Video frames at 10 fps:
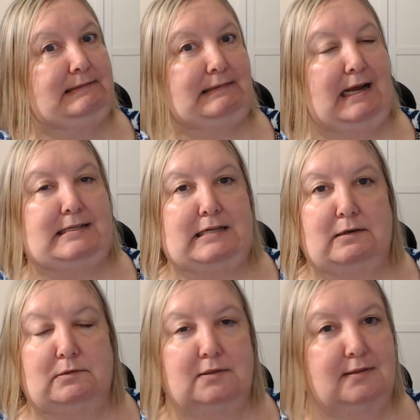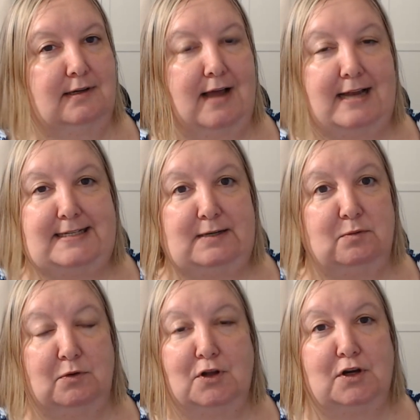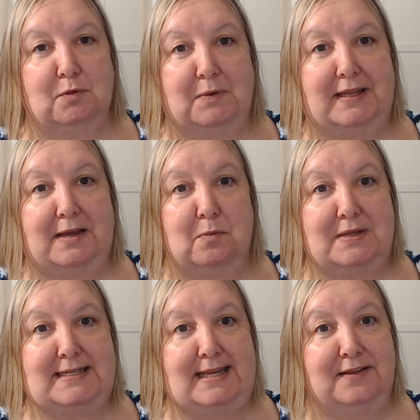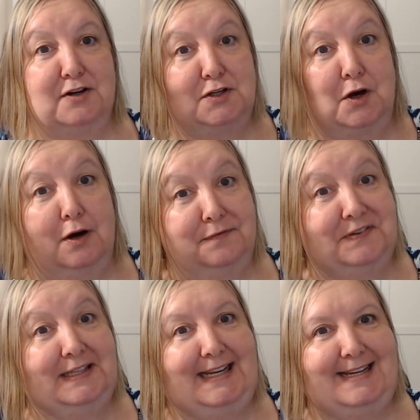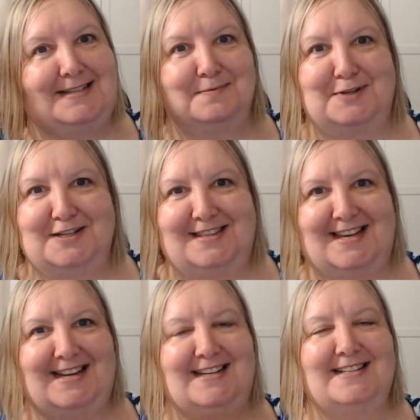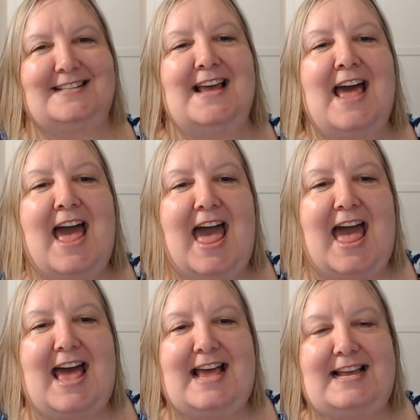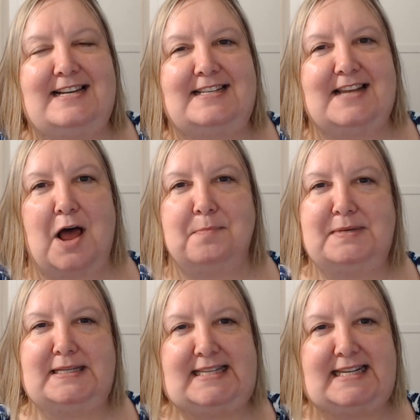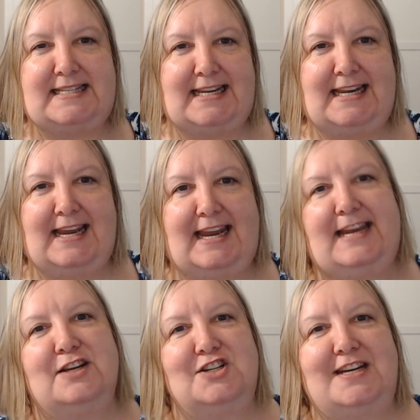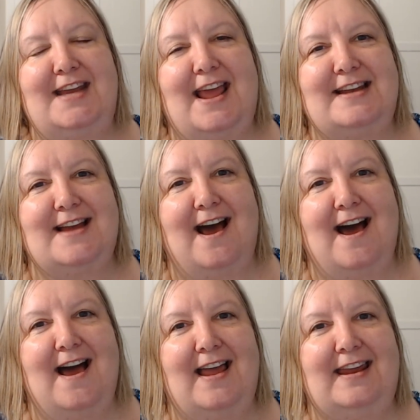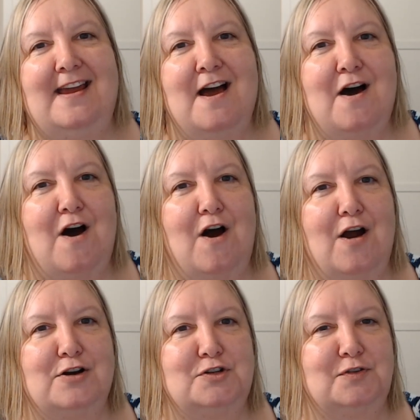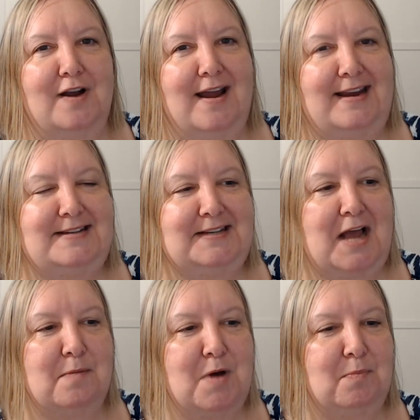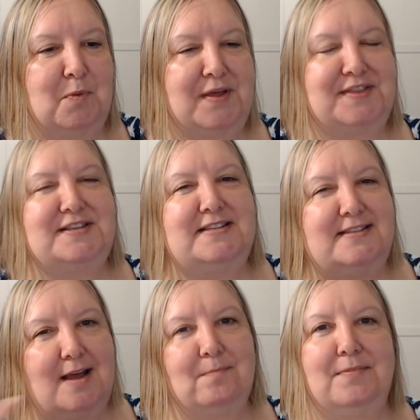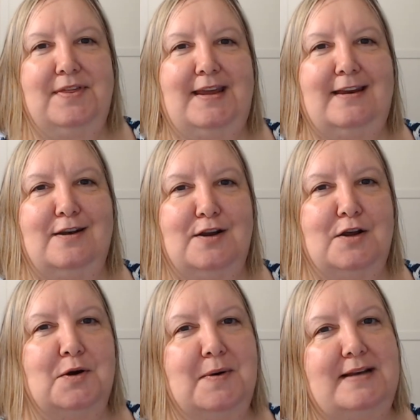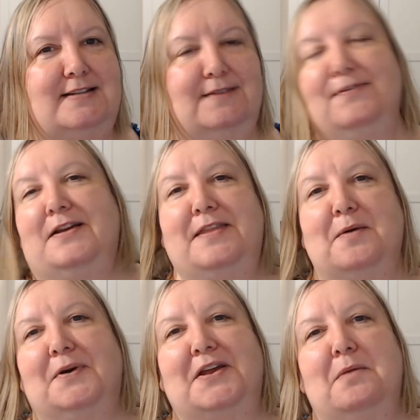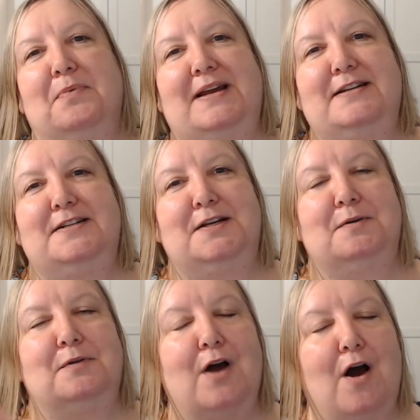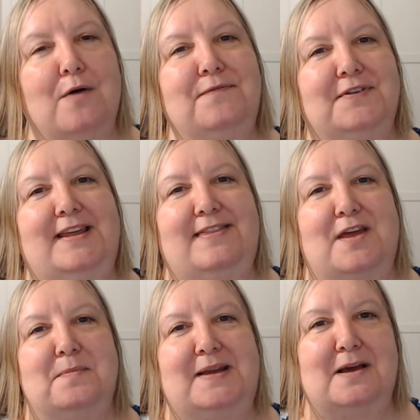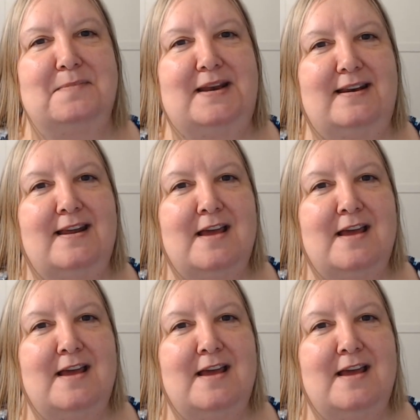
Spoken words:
I didn't look really what's in there, so hopefully some good things. And Dizzy, Angie, and I are trying to come up with something new and different that we're going to bring to you. Hopefully that'll be coming